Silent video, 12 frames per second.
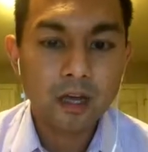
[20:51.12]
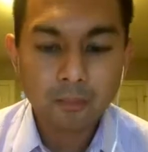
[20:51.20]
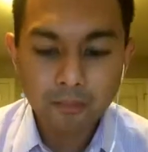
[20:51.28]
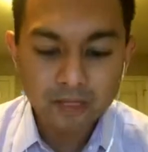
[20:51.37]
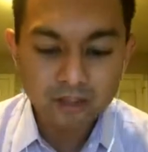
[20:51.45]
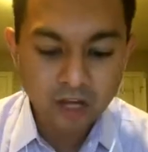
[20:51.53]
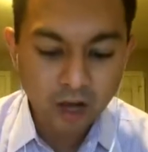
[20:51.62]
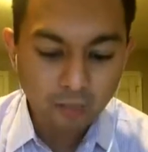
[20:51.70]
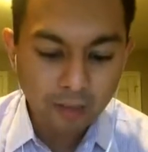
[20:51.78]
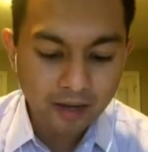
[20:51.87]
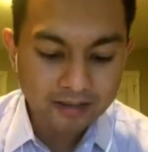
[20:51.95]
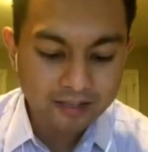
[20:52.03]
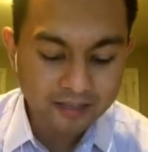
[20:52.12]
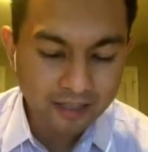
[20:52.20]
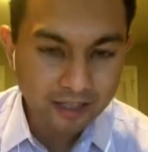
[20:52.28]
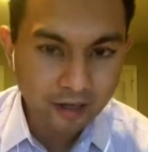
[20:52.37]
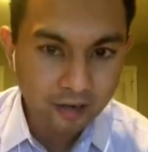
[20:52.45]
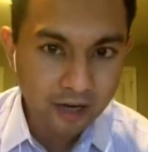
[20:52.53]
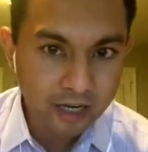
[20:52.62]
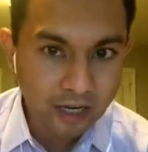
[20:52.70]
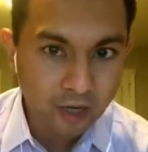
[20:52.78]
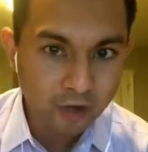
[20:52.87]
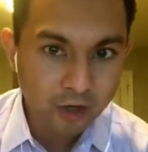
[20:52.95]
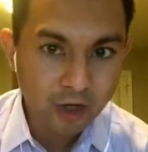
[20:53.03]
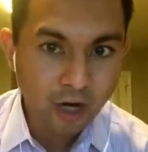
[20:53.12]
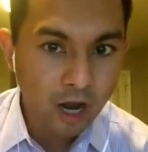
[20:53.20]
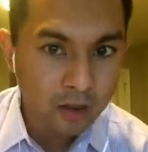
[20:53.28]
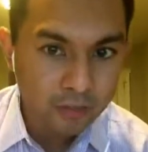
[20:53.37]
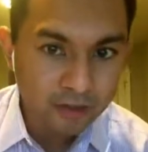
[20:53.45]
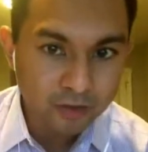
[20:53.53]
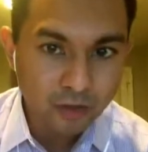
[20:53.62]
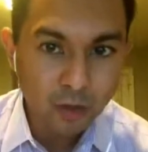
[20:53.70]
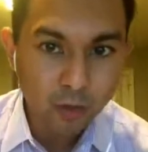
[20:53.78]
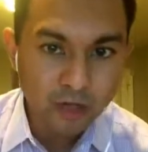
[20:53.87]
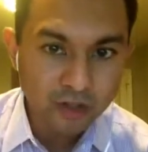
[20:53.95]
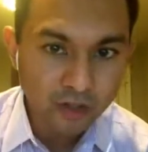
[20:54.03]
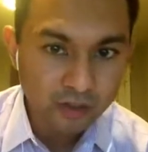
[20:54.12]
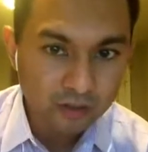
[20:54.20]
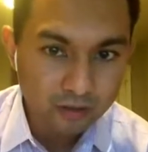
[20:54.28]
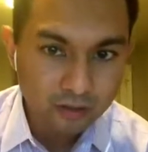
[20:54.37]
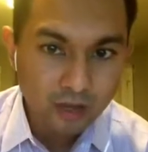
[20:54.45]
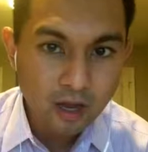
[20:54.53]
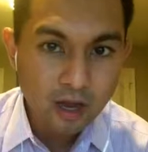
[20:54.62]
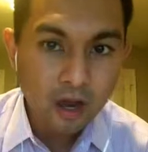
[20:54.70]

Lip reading: PJ, I'll pause to see, are there any other comments or questions?